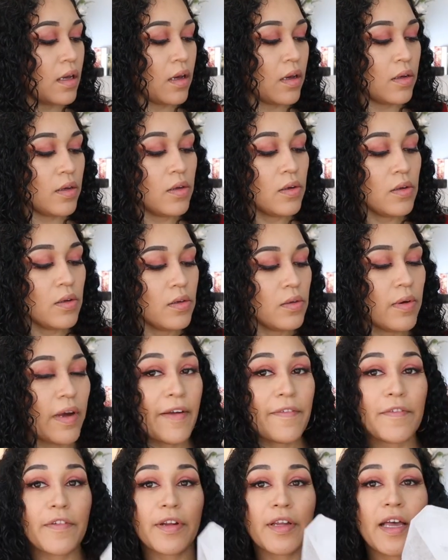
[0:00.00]
Oh,
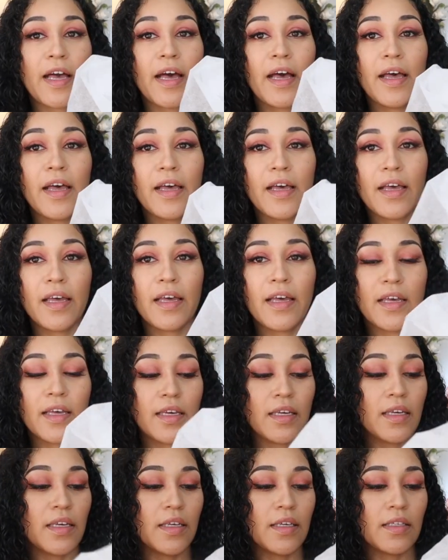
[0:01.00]
I forgot.
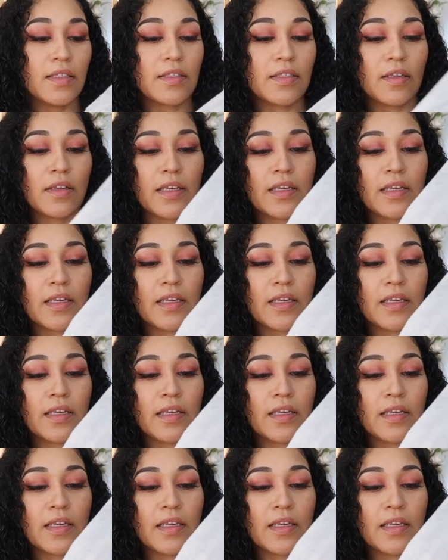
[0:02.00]
So